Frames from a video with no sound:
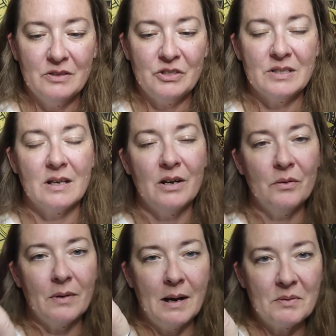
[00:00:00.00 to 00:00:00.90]
she's got
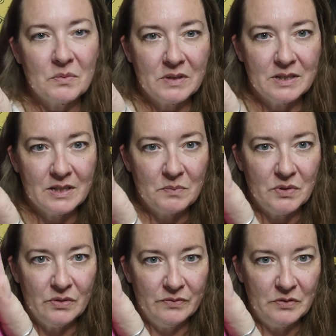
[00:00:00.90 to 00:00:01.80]
it wrapped with this
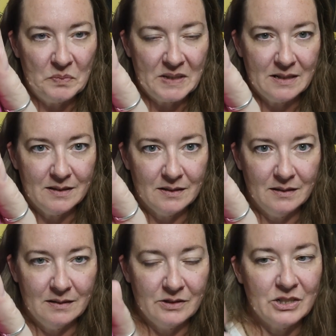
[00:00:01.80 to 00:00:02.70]
beautiful
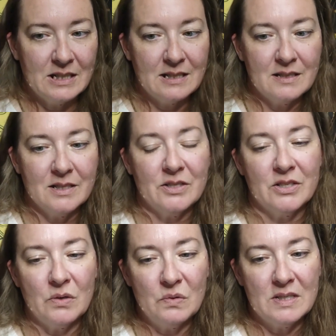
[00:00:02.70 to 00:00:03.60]
pendant. And she says the
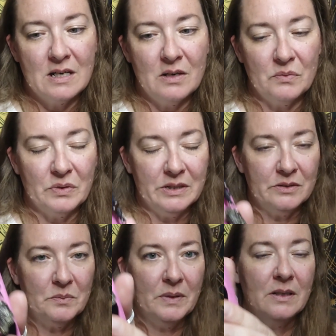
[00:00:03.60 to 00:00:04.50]
stone's not
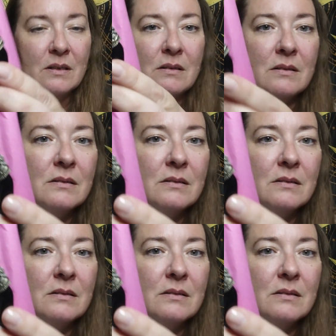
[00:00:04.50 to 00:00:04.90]
real, but